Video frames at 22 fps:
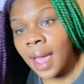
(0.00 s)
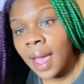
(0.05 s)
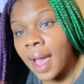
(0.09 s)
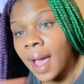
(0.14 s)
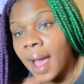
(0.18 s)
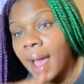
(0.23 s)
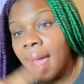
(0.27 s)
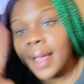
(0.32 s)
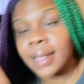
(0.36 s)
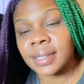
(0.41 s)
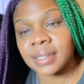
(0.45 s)

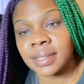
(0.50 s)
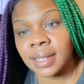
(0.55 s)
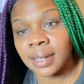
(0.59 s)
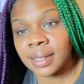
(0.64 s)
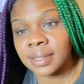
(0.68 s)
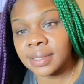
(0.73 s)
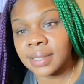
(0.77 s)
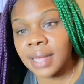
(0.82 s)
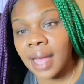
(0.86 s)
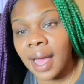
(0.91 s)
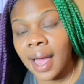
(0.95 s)
I had seen
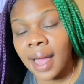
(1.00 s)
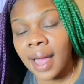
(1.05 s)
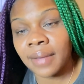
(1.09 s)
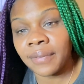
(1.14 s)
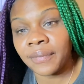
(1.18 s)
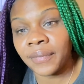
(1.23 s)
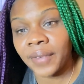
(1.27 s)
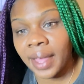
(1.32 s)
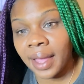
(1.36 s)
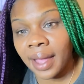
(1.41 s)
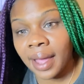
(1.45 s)
this guy,
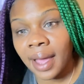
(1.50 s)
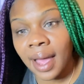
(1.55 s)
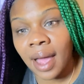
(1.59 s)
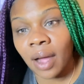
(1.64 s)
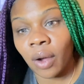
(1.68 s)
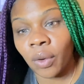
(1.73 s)
Franchot,